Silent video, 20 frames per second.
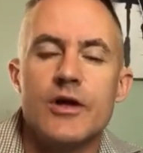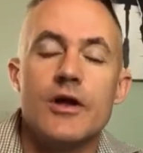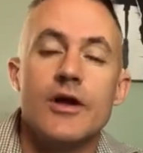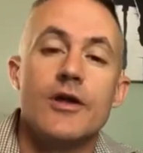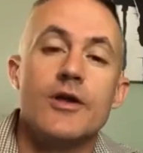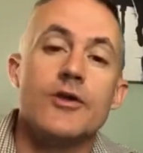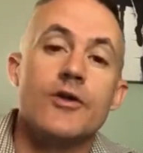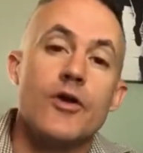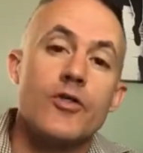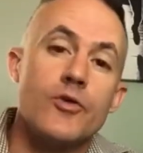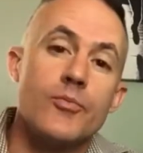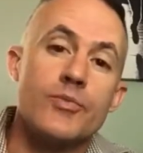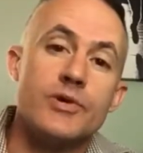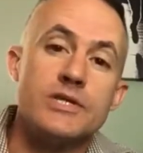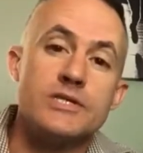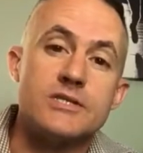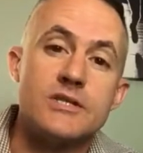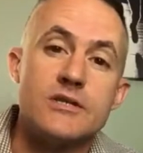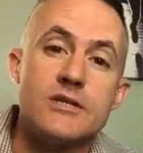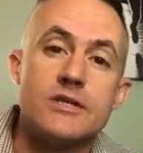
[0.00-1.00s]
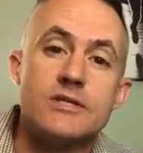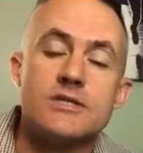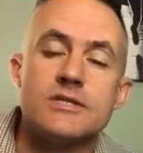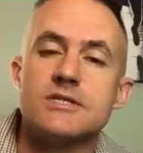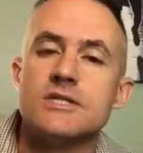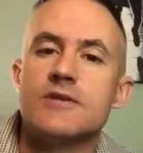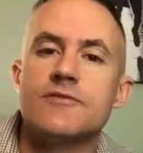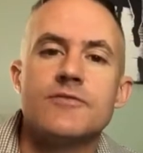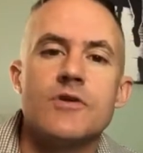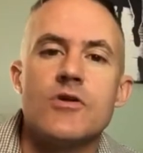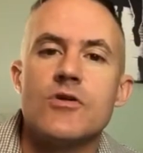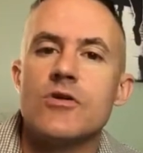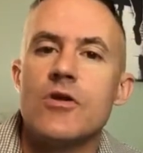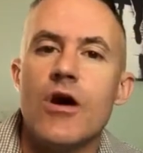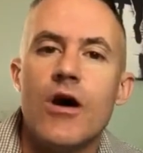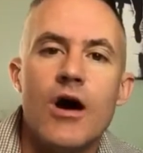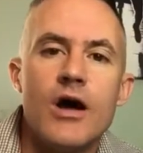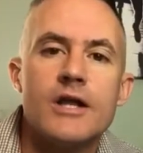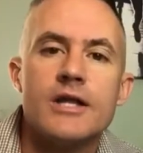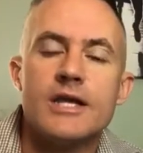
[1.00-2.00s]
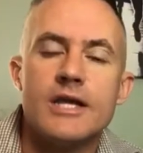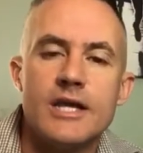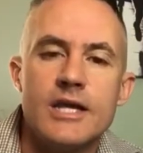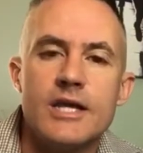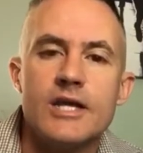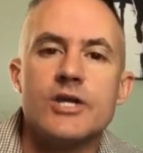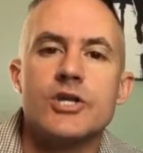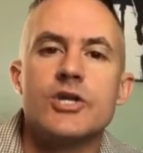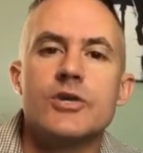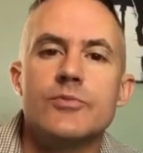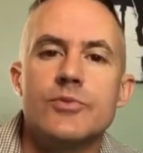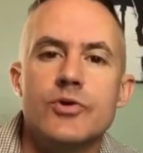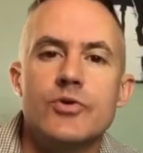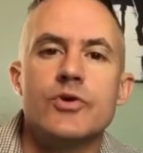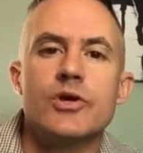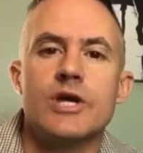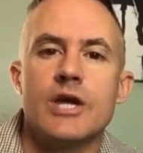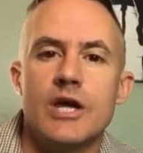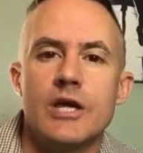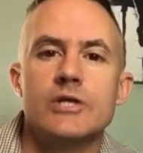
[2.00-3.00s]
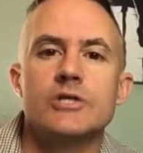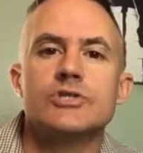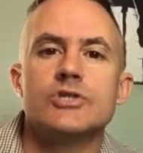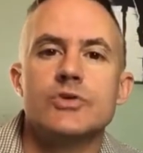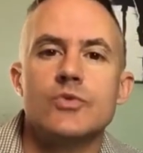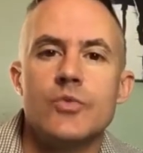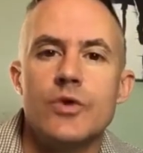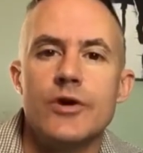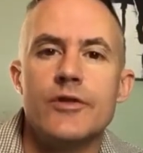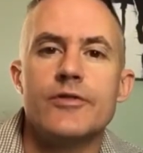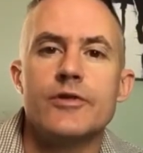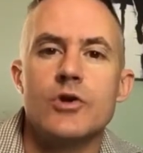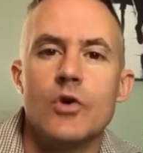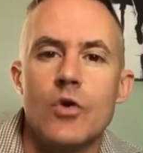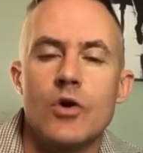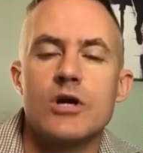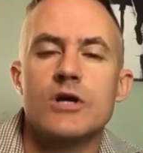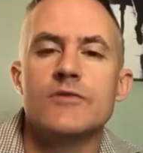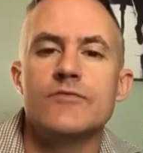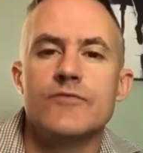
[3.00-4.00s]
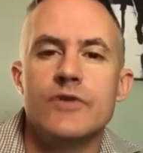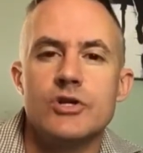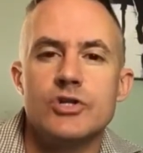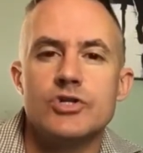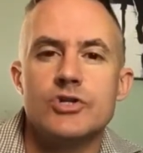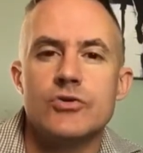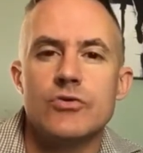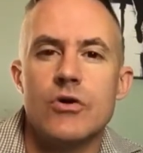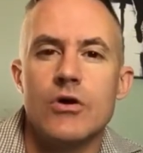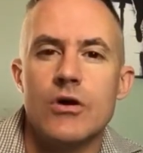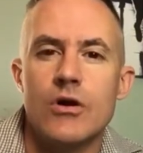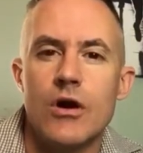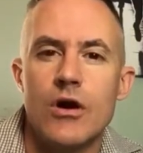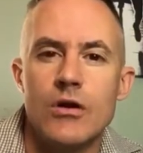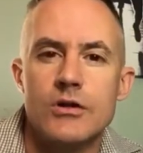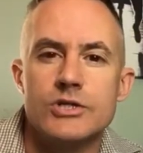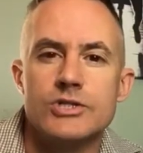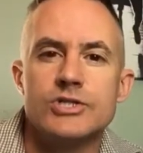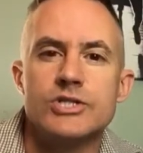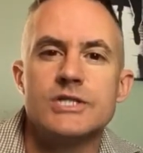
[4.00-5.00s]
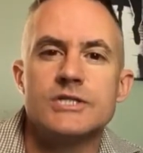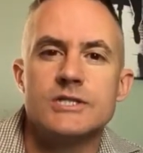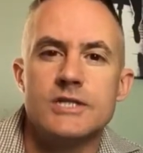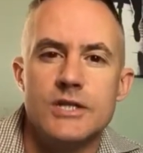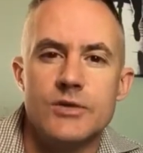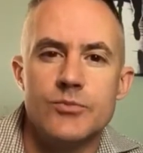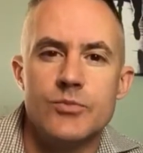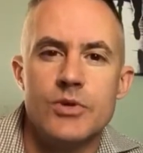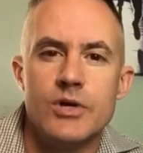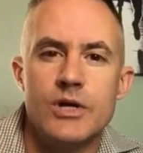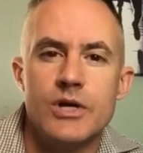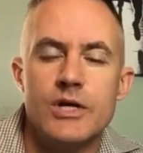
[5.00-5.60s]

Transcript: Another piece to this is if they're not in communication with your conventional oncology team.